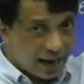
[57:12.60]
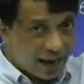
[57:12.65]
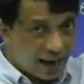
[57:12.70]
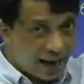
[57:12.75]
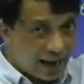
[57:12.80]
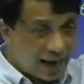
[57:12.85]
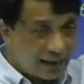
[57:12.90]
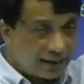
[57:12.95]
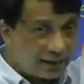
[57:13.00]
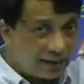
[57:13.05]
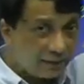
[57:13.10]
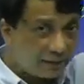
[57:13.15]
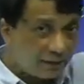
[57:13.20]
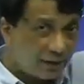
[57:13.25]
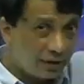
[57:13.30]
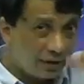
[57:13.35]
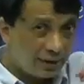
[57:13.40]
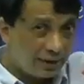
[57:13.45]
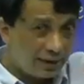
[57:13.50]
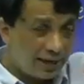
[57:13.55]
and
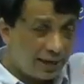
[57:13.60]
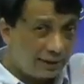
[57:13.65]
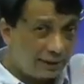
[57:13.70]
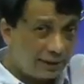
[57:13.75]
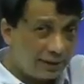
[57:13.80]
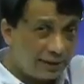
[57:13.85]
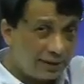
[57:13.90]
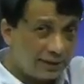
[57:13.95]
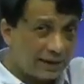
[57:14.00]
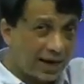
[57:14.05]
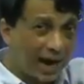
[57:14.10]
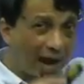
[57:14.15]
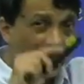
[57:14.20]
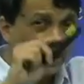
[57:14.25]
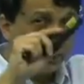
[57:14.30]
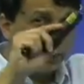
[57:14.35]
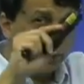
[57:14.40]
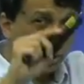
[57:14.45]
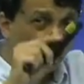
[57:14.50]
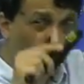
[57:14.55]
evert it like this
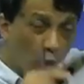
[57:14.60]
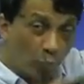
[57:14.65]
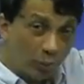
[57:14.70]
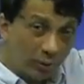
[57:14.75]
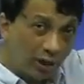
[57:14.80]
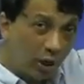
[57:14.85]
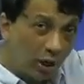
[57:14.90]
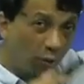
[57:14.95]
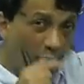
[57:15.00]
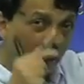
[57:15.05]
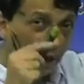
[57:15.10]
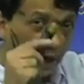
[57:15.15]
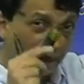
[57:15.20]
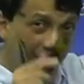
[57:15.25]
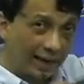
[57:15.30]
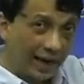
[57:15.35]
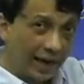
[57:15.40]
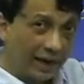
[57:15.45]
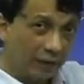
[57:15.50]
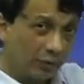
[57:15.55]
and scoop it out
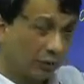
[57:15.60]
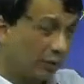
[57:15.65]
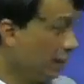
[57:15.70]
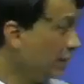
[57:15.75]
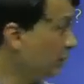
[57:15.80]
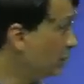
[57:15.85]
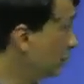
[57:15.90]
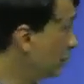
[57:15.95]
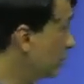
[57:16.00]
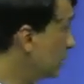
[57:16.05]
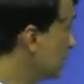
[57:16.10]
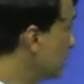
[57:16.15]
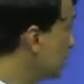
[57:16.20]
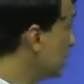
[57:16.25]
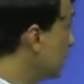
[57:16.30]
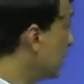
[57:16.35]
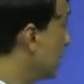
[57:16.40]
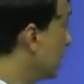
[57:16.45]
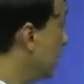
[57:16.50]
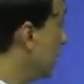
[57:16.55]
like that, okay? So this is a